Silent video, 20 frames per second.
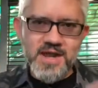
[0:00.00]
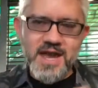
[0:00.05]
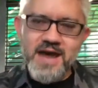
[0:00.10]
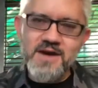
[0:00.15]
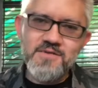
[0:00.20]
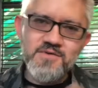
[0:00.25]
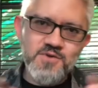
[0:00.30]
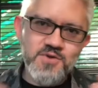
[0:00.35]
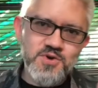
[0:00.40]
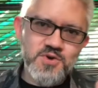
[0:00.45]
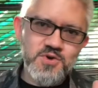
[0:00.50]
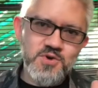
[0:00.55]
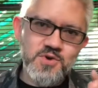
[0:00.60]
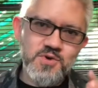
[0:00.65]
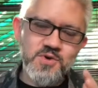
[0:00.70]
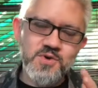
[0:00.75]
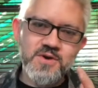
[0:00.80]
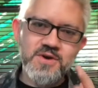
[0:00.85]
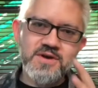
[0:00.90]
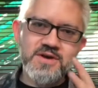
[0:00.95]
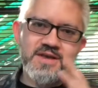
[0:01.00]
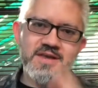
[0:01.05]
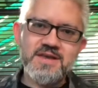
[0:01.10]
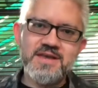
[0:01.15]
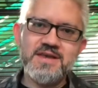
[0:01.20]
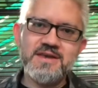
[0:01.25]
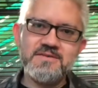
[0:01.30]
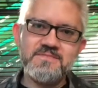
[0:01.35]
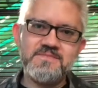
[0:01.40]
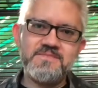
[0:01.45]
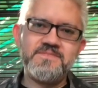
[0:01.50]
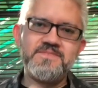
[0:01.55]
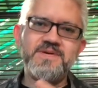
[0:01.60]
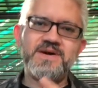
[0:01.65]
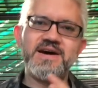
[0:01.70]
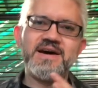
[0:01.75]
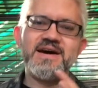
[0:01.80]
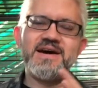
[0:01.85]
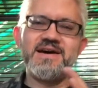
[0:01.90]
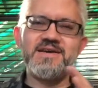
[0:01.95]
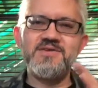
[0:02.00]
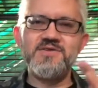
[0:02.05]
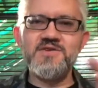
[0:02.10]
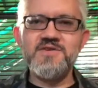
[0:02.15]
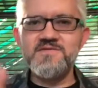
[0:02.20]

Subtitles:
How do you keep, you know,